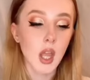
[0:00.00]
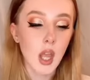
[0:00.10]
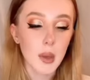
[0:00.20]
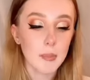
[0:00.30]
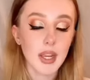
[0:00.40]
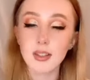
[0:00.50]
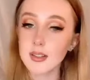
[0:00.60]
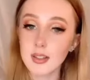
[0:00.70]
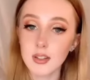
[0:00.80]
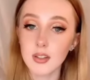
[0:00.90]
make a
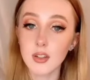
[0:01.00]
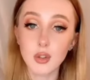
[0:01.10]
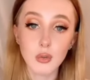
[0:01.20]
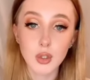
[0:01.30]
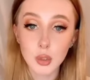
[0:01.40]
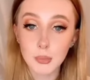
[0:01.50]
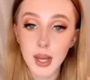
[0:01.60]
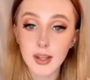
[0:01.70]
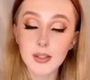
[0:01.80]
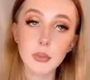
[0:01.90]
decision that suits you
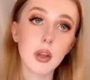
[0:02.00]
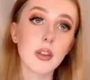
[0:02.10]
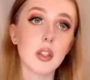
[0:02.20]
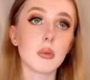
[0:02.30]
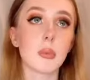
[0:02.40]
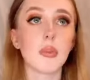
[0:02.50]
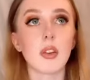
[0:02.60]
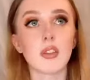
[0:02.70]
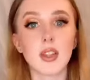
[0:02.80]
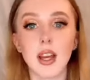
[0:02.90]
best, whether you would prefer
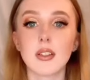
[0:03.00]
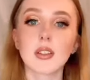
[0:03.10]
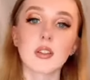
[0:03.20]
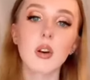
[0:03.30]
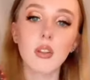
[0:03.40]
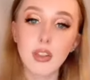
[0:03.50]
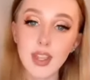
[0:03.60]
the Dyson or this.